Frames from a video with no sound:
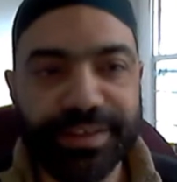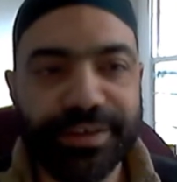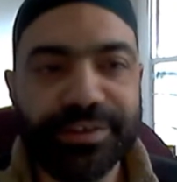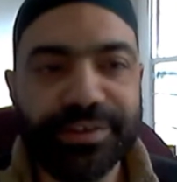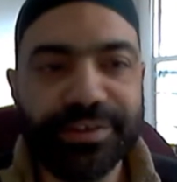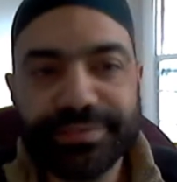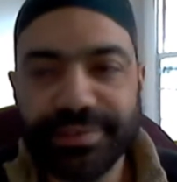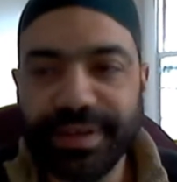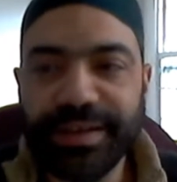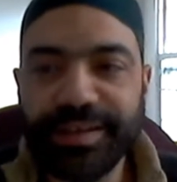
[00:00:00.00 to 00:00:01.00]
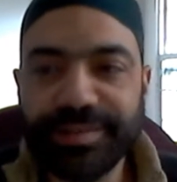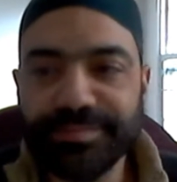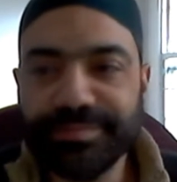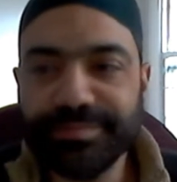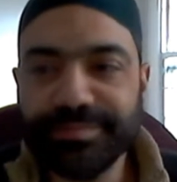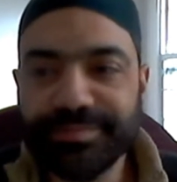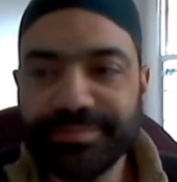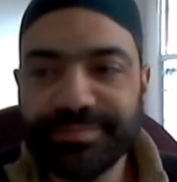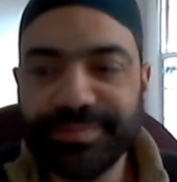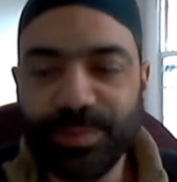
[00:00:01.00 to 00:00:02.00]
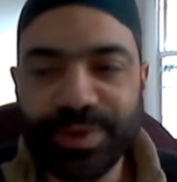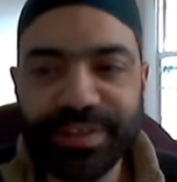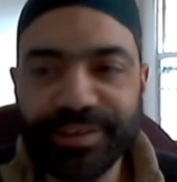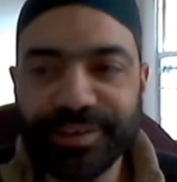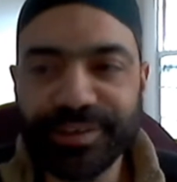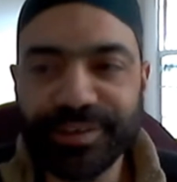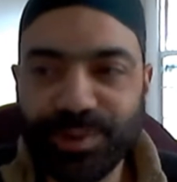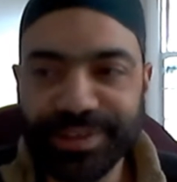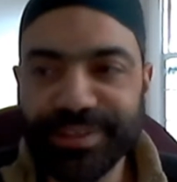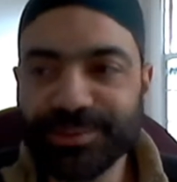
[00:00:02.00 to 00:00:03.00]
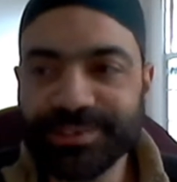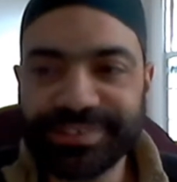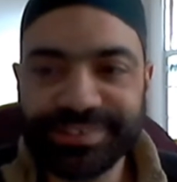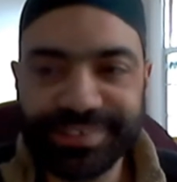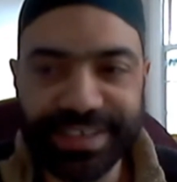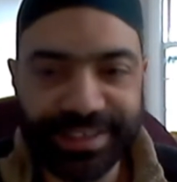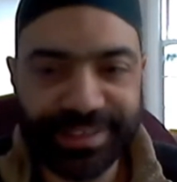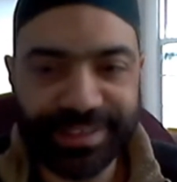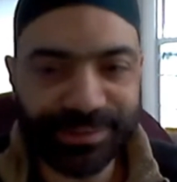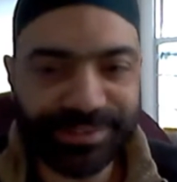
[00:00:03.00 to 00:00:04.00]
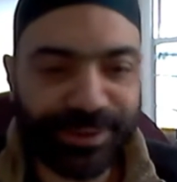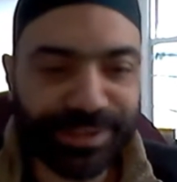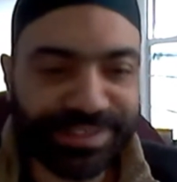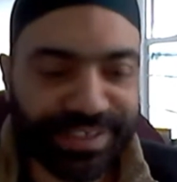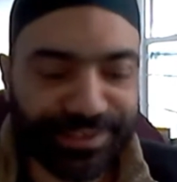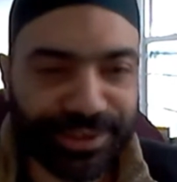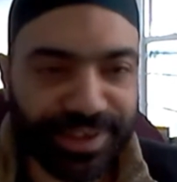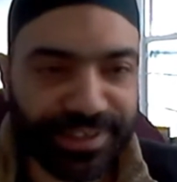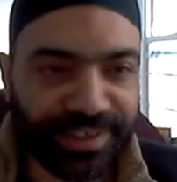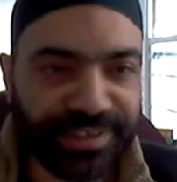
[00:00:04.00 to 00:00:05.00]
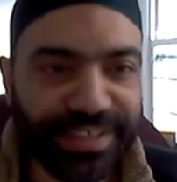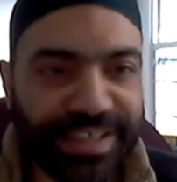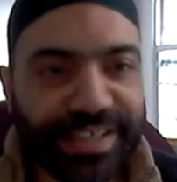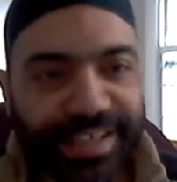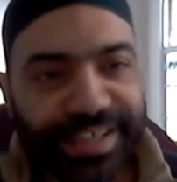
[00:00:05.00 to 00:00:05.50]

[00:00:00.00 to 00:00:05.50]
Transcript: Okay. While you're putting those thoughts in, inshallah,